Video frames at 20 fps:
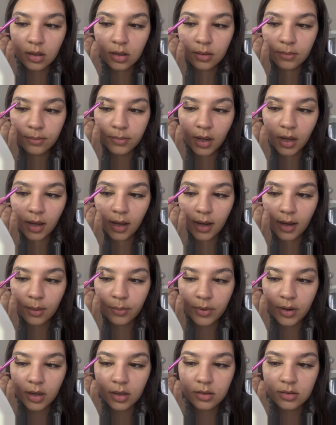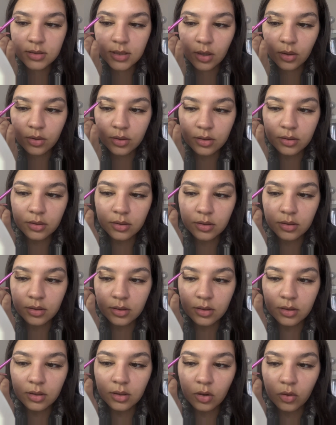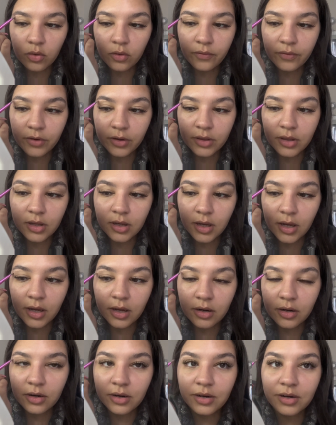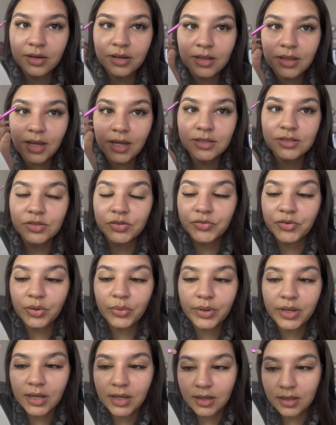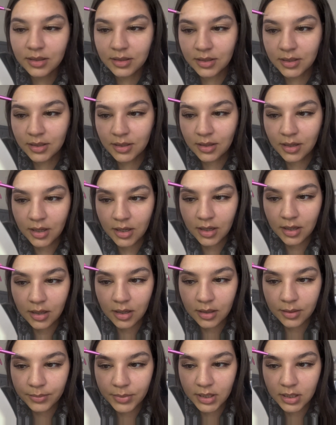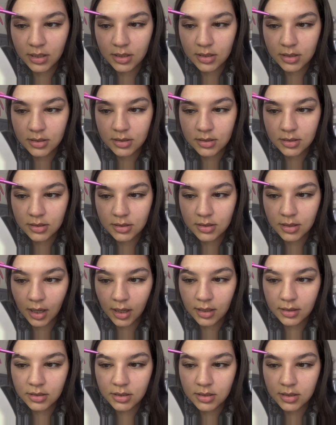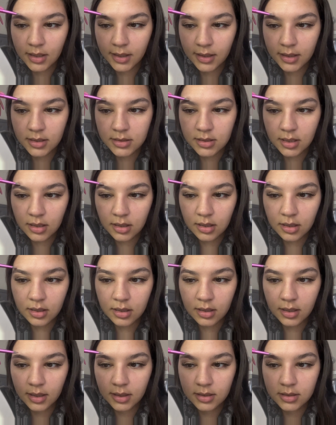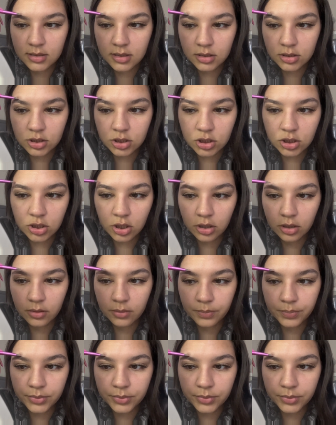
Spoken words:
my eyebrows like over the hair that's growing, because I just like it to look nice and sharp.